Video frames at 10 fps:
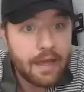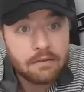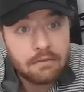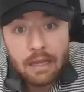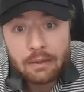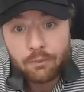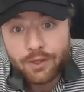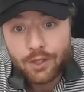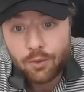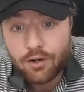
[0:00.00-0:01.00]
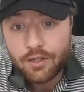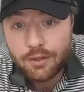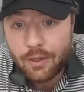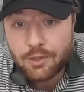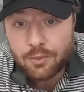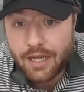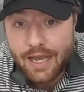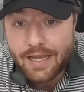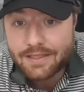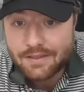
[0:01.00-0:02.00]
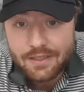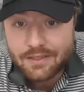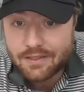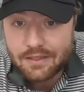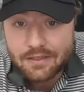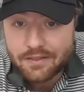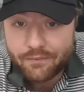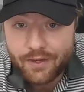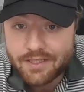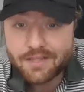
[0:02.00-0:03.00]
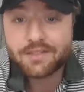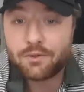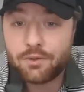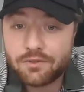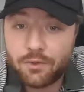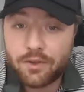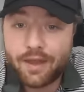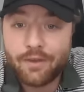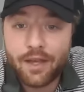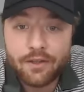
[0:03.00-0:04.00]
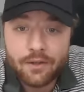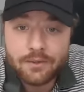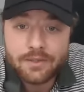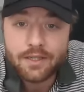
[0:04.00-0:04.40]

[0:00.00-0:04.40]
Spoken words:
and with the quality that Wedgwood has, it's a fantastic course for that value. I